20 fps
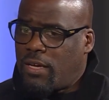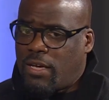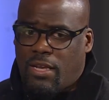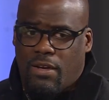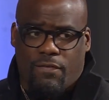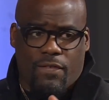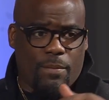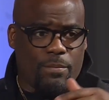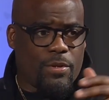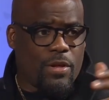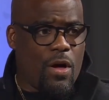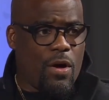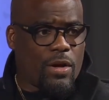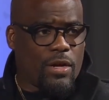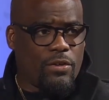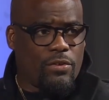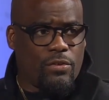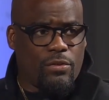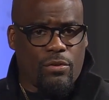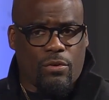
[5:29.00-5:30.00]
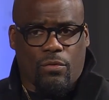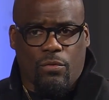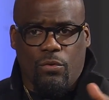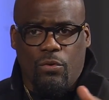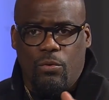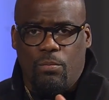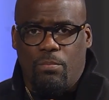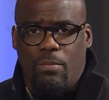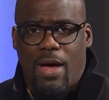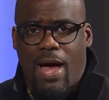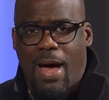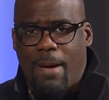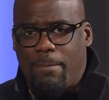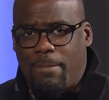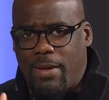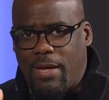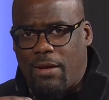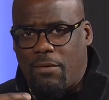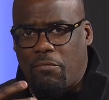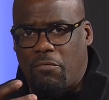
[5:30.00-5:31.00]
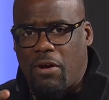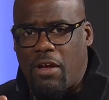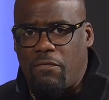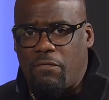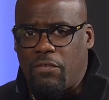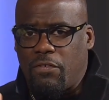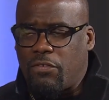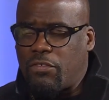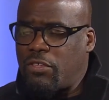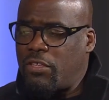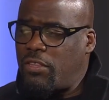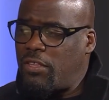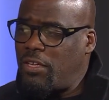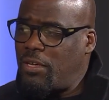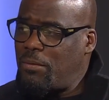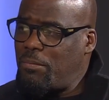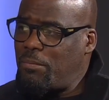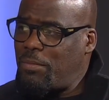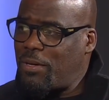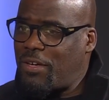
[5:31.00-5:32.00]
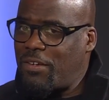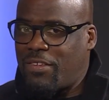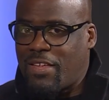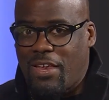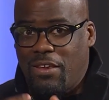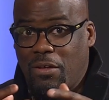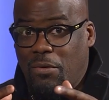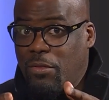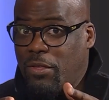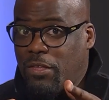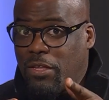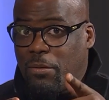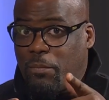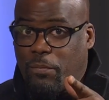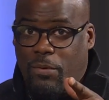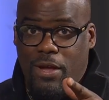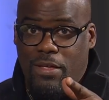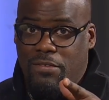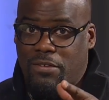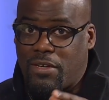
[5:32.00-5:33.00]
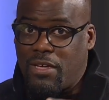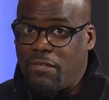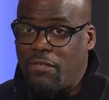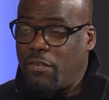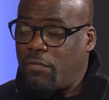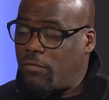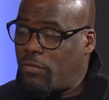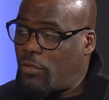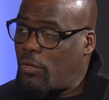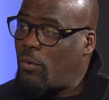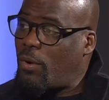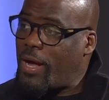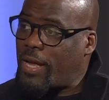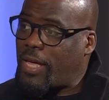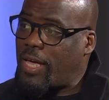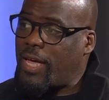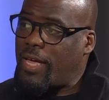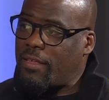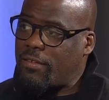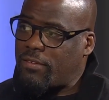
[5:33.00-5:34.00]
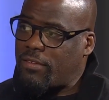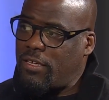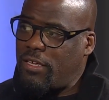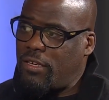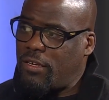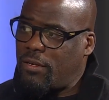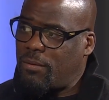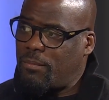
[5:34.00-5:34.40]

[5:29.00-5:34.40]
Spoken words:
And if I'm talking to the group, I make reference to them because I know that they're present, even though I can't see them.